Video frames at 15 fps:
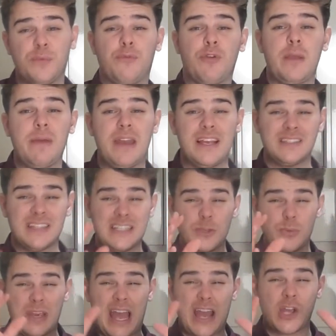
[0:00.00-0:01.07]
to 3 minutes
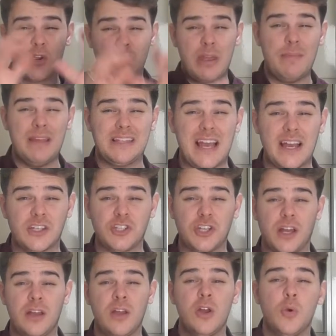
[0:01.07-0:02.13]
until we get a creamy
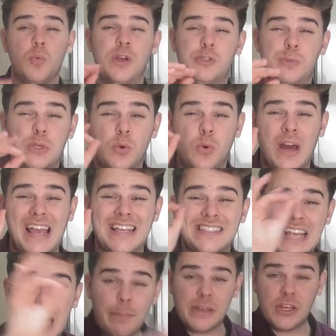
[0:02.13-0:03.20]
texture, which we call a
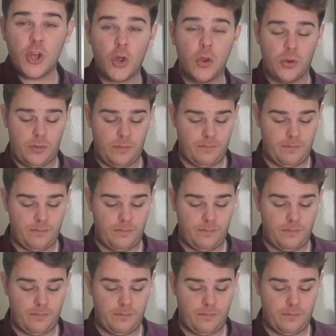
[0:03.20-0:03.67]
sauvignon.